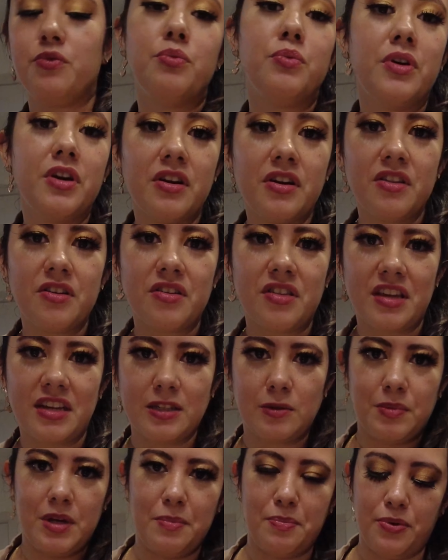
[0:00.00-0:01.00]
What are other
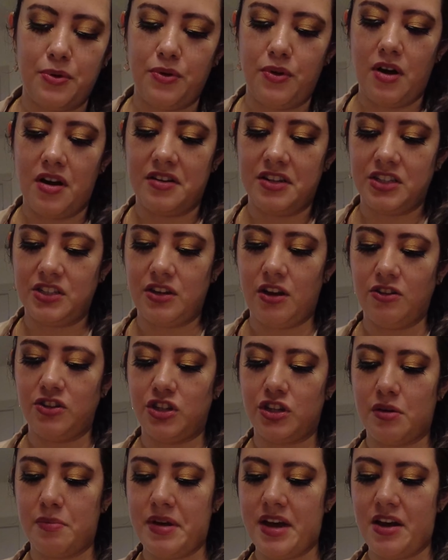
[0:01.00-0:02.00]
things people are
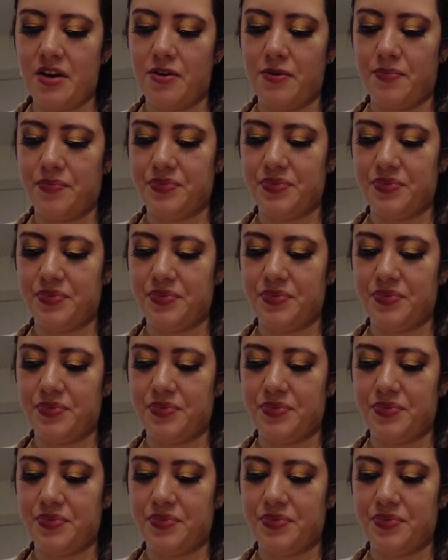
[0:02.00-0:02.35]
nostalgic about?